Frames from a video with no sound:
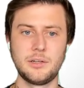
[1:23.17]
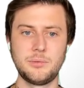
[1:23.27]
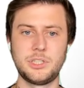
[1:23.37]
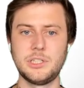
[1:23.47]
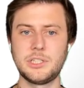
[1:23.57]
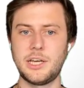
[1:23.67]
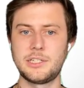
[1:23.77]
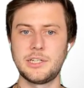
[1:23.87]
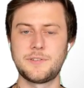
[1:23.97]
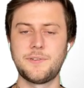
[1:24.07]
which in this case
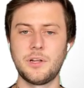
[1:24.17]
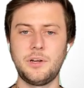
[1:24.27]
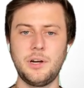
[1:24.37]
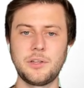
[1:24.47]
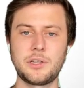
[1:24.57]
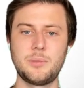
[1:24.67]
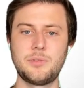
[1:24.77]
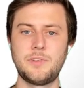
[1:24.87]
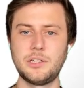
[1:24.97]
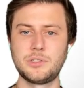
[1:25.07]
says follow your healthcare
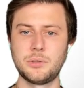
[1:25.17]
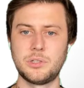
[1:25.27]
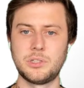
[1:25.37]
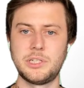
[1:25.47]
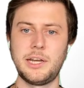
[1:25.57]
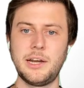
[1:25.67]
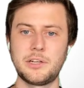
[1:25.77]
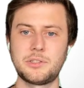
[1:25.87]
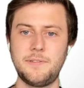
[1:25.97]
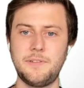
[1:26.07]
provider's orders to take an
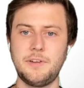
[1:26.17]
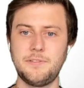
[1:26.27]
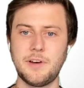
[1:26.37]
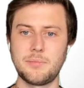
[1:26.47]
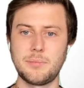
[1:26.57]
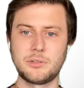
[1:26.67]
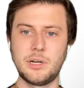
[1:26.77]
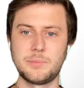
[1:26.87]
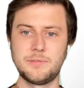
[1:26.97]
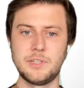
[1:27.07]
extra 55
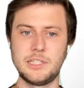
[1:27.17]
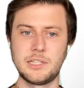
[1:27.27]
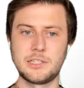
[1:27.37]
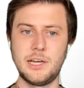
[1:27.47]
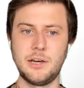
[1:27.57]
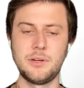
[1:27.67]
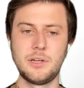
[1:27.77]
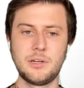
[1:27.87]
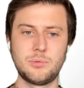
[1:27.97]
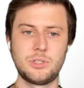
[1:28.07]
milligrams of Lasix now,
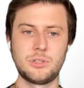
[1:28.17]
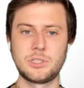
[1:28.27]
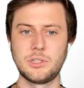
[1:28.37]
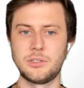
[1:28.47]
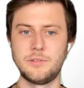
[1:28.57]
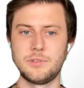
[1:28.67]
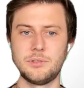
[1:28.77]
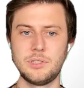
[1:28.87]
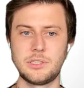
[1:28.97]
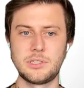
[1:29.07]
restrict salt and
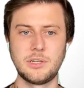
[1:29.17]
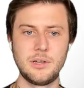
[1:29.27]
fluids.